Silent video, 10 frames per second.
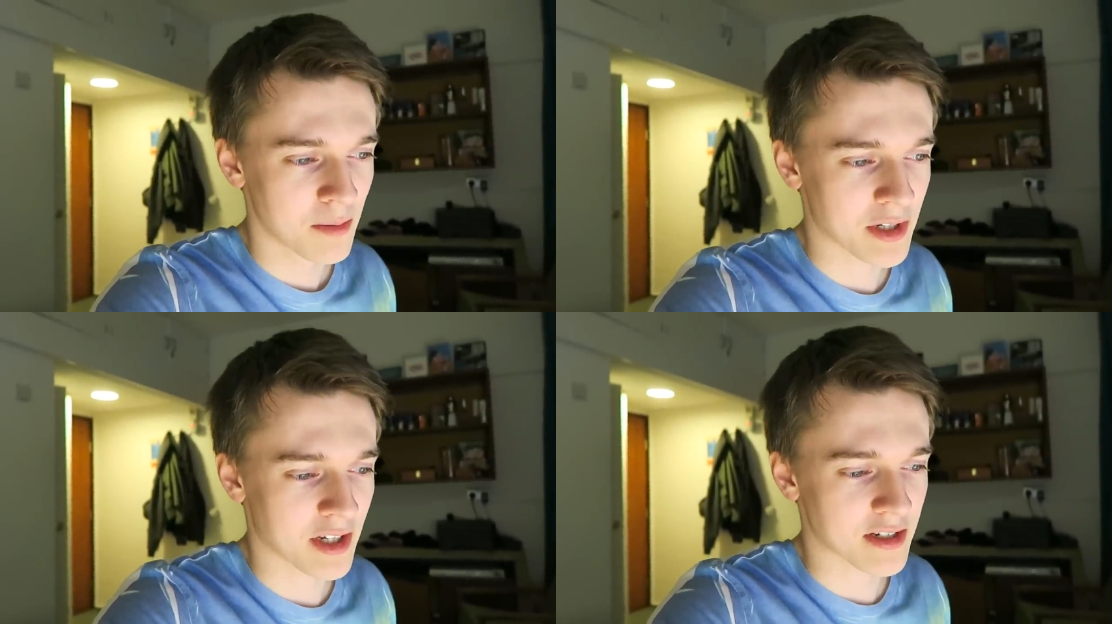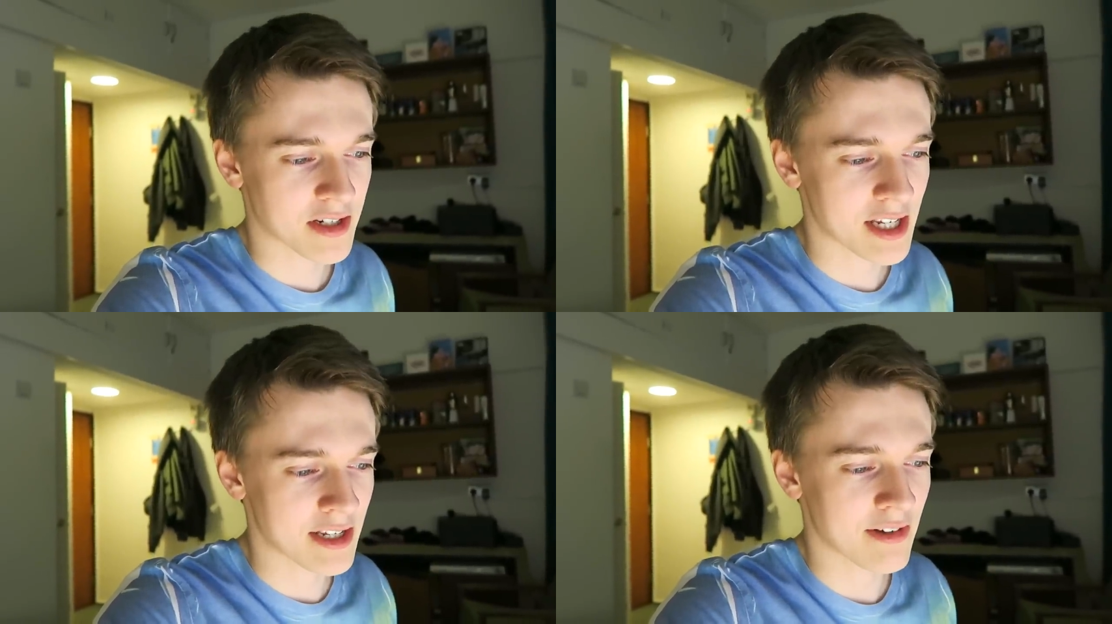
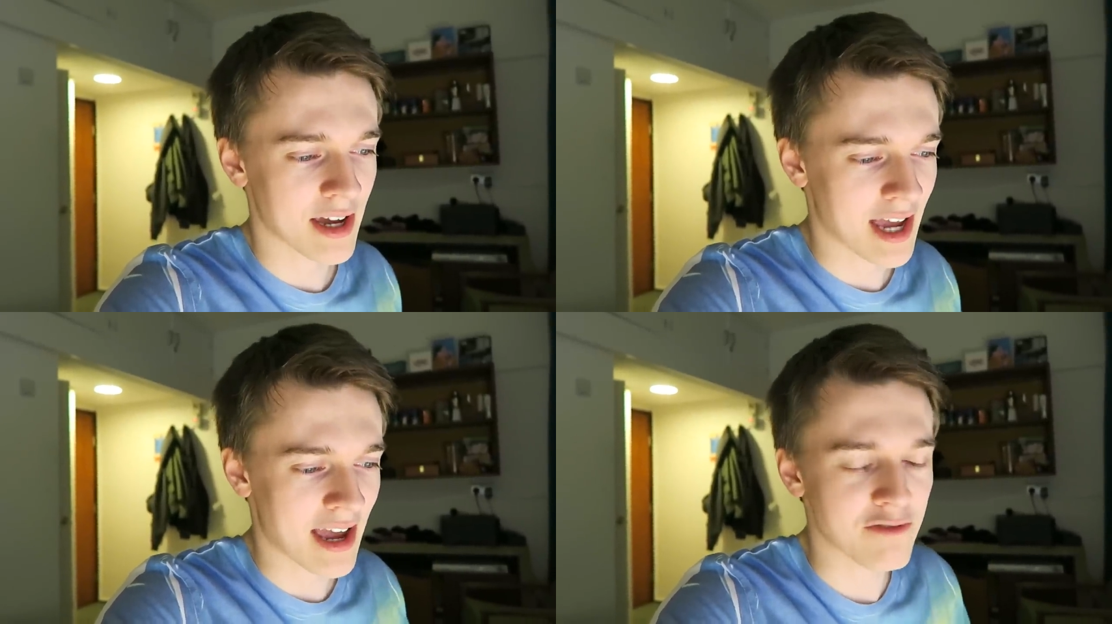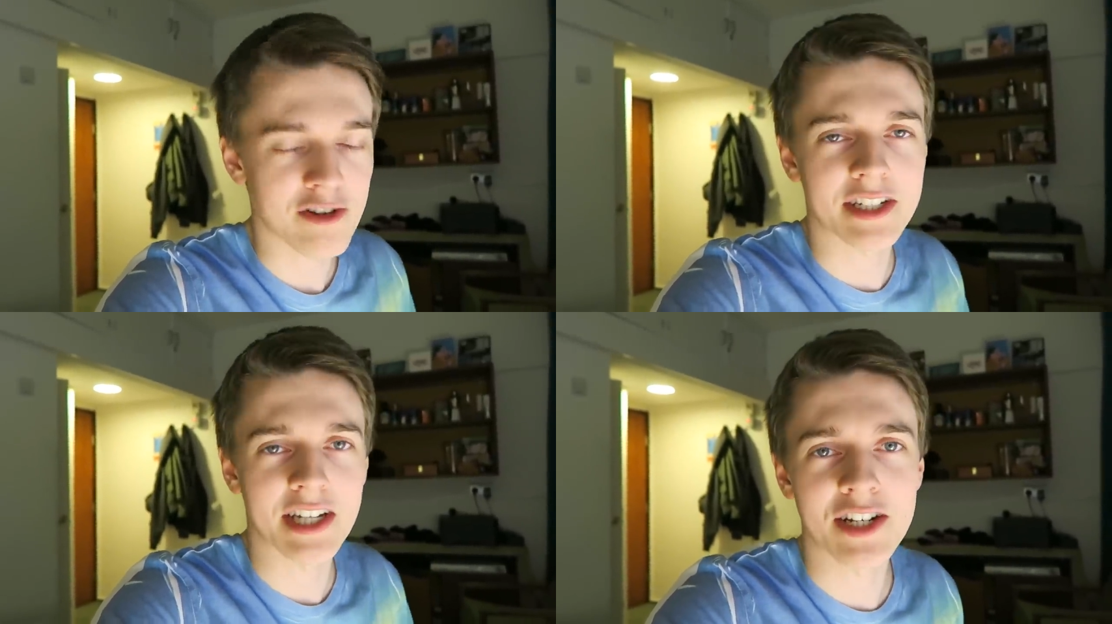Because every
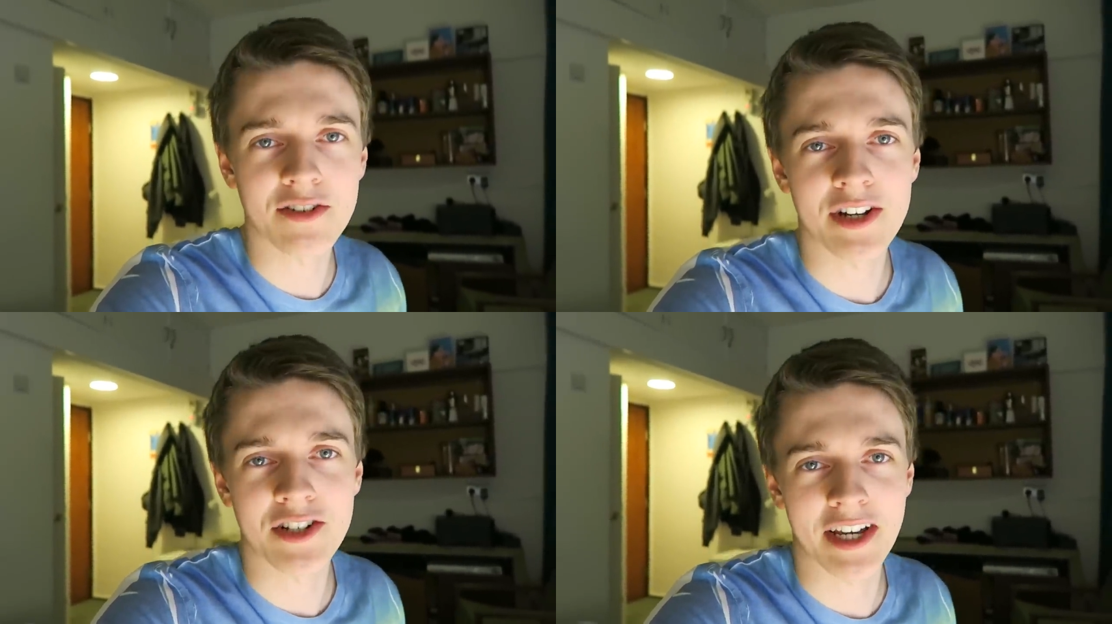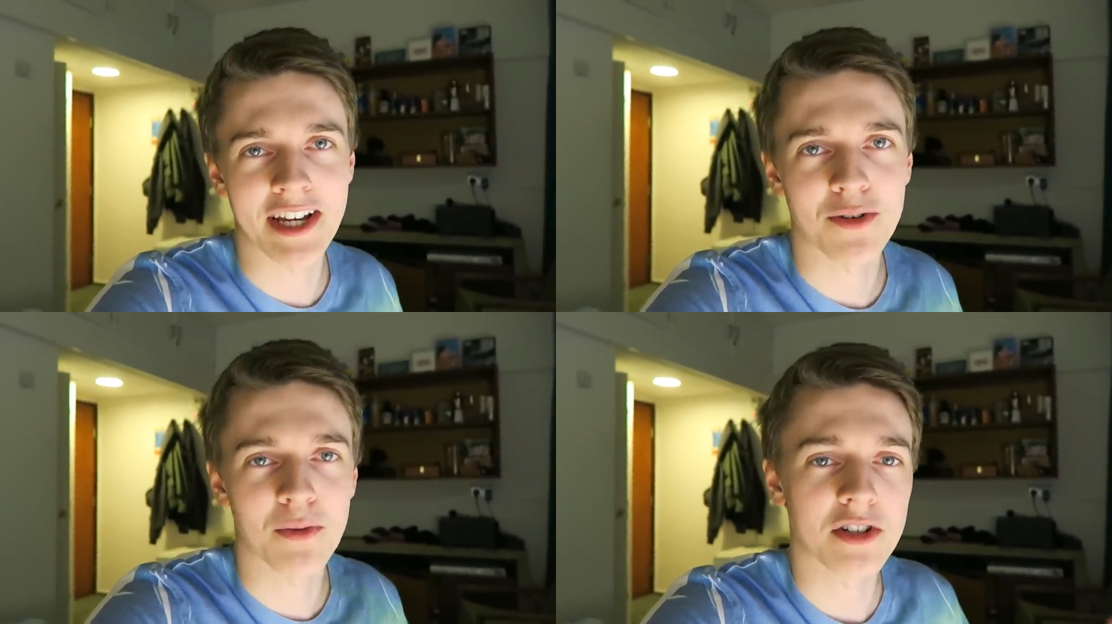stage of
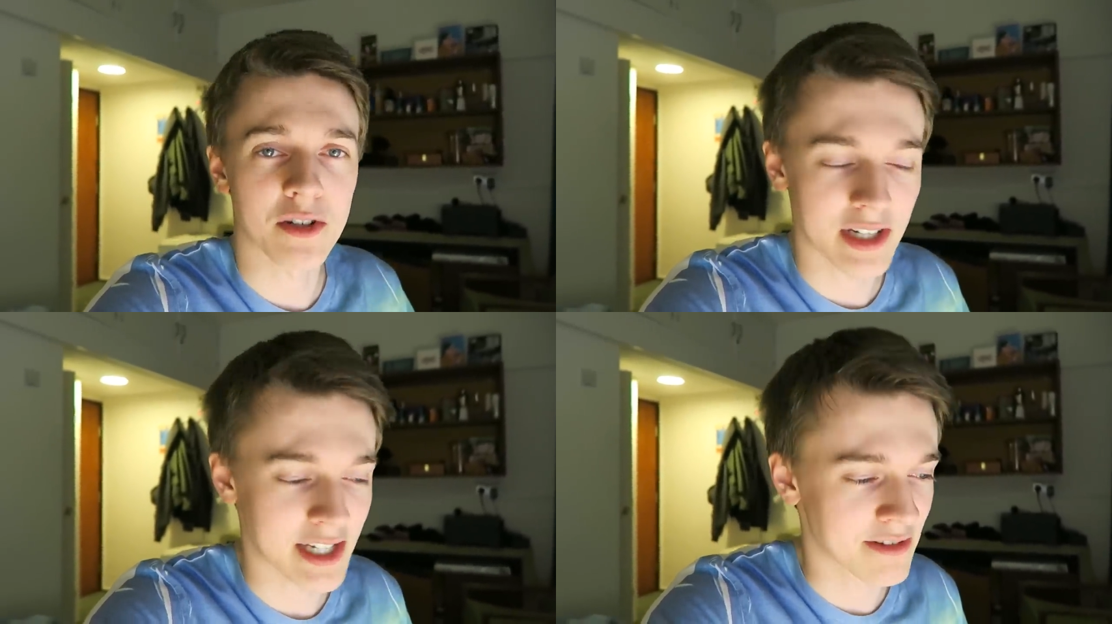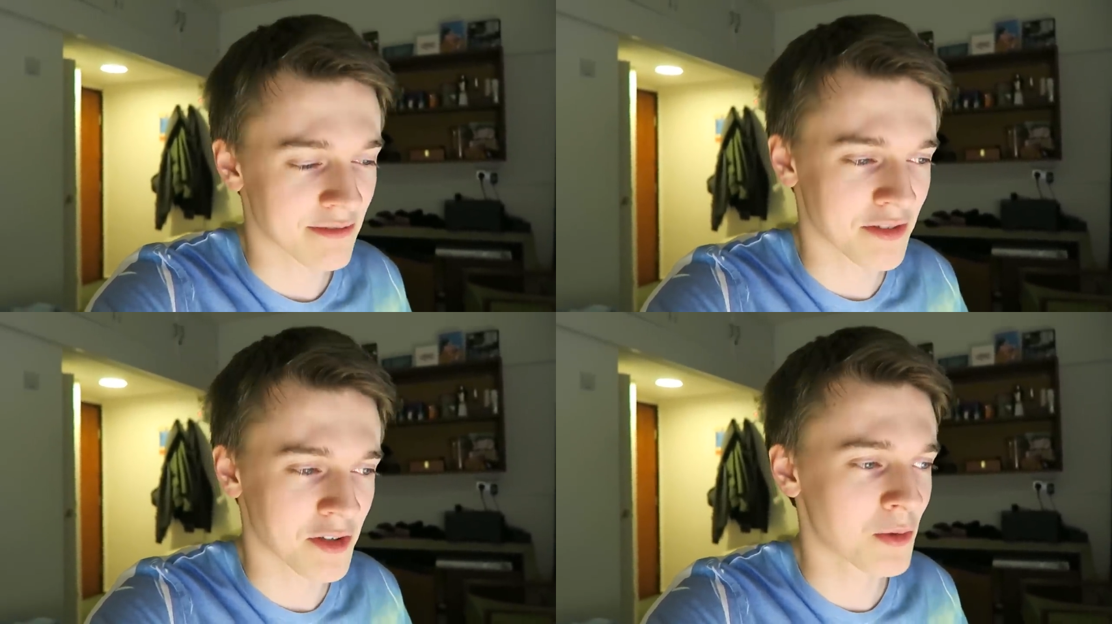education, once you
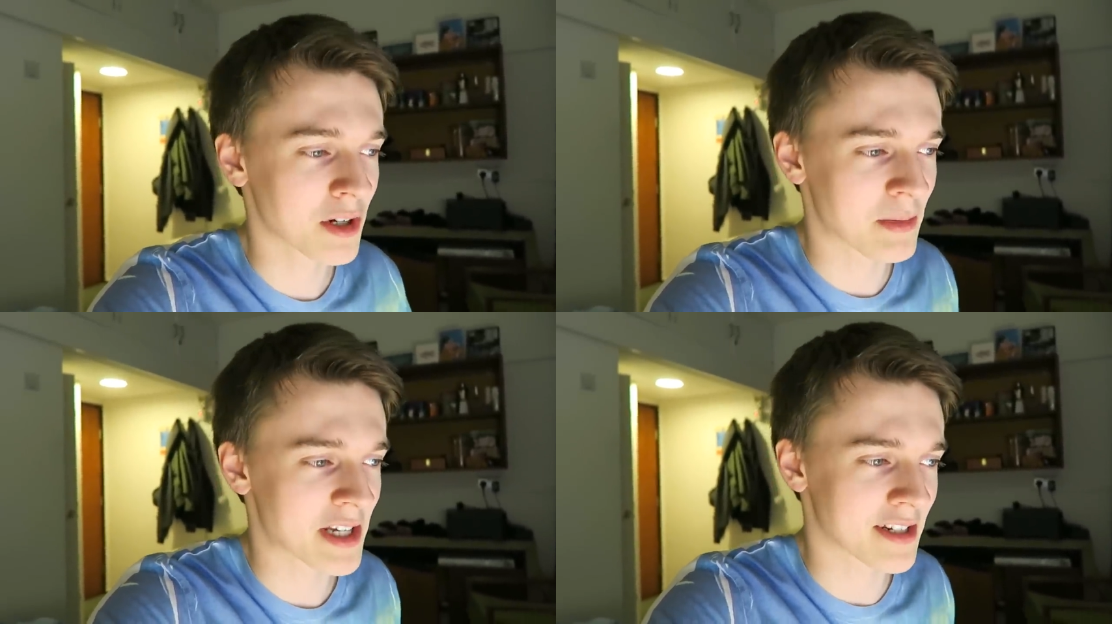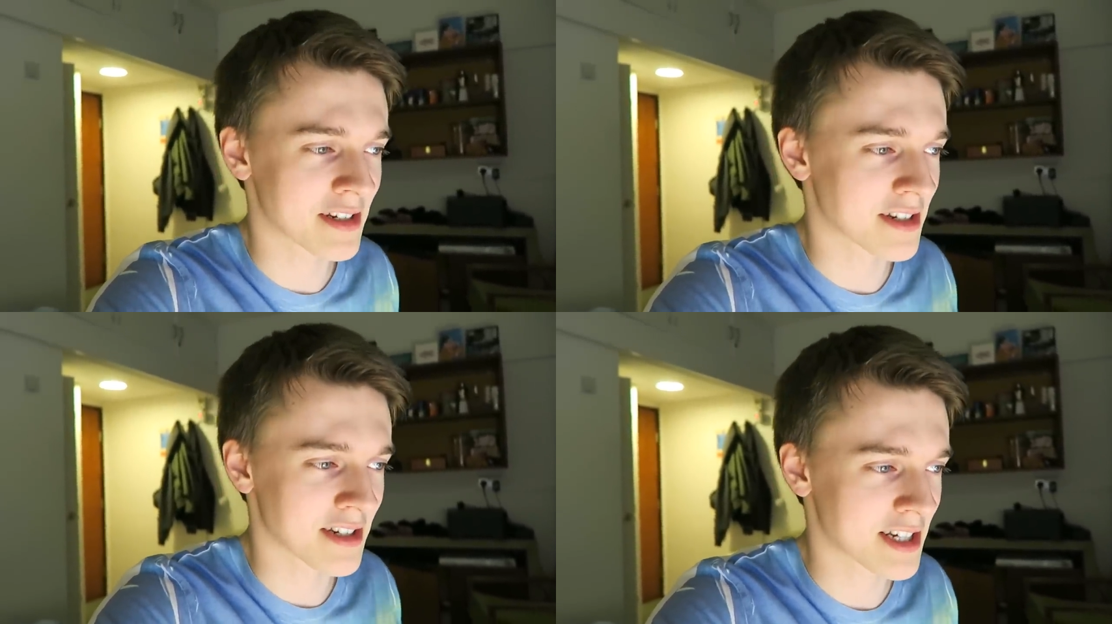leave, you will miss
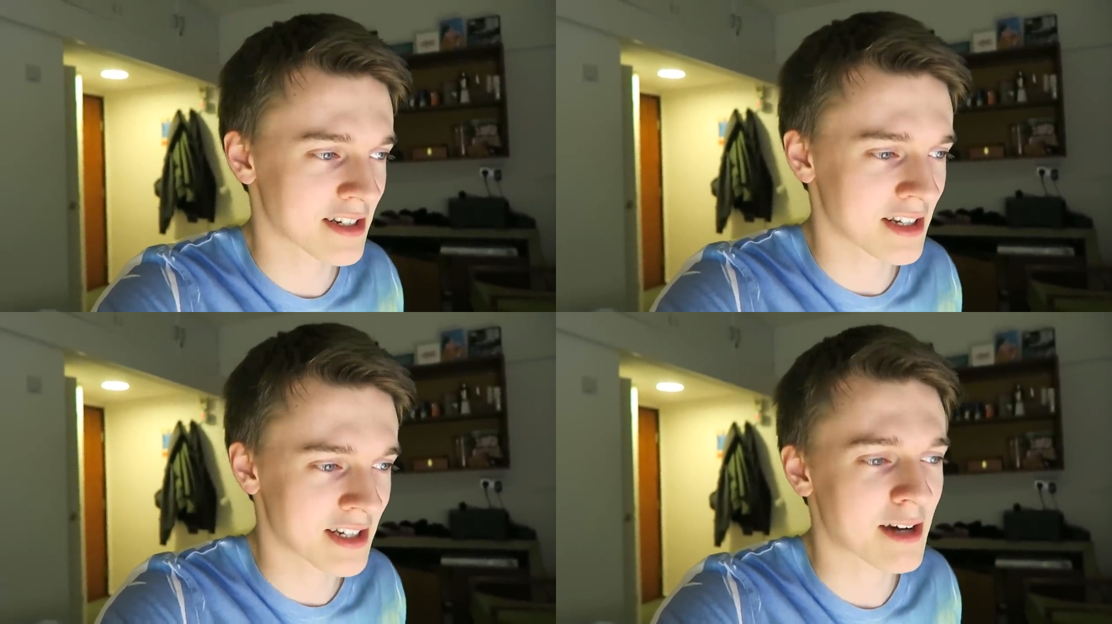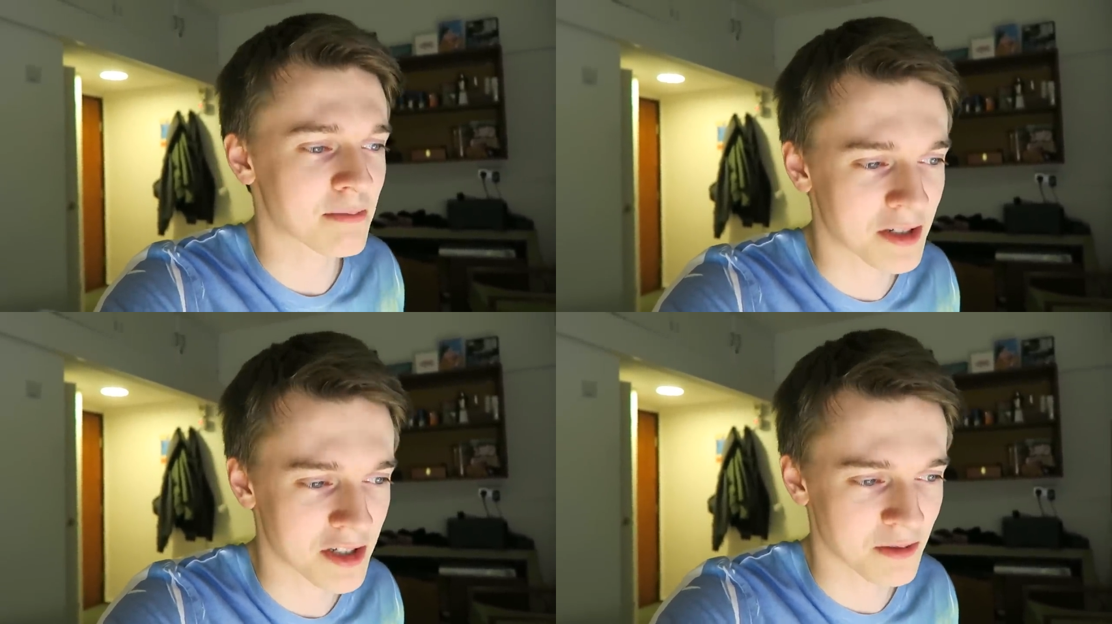it. It
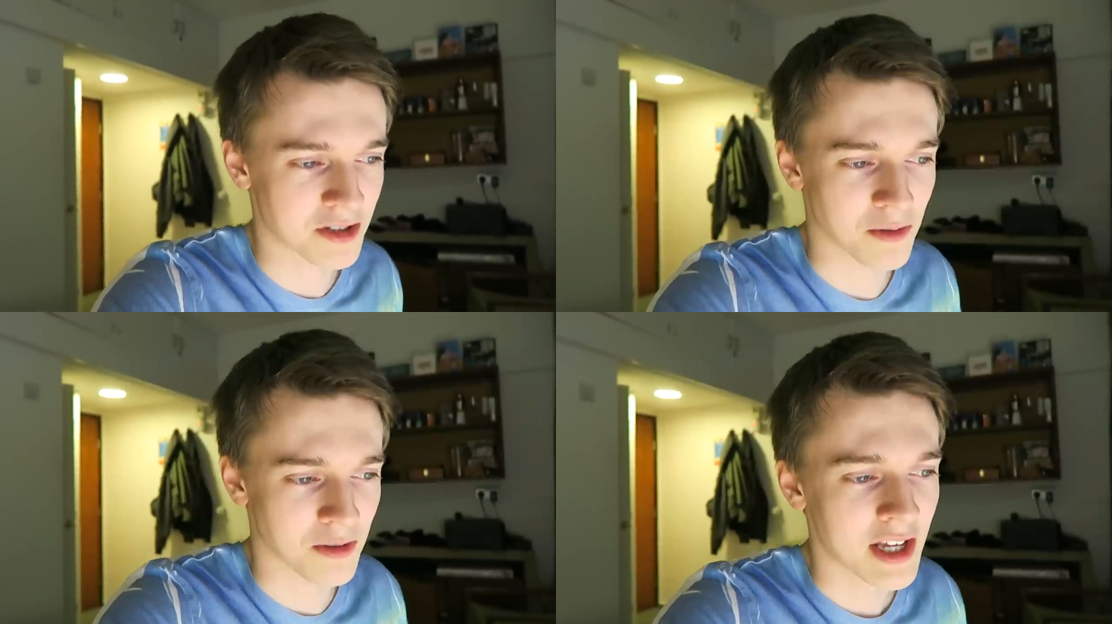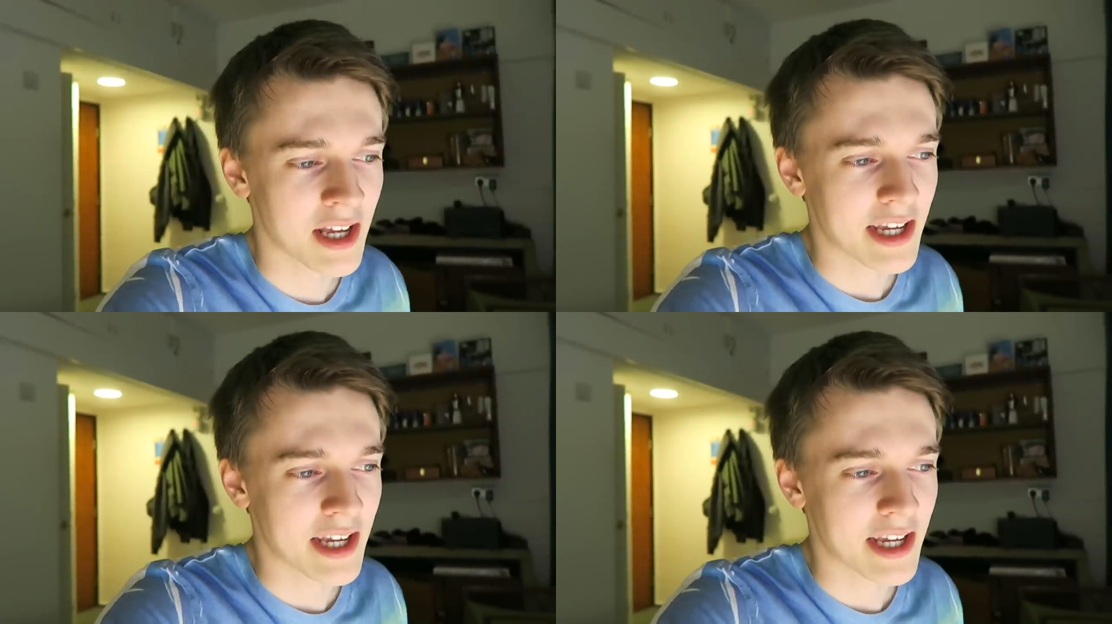happens to us all.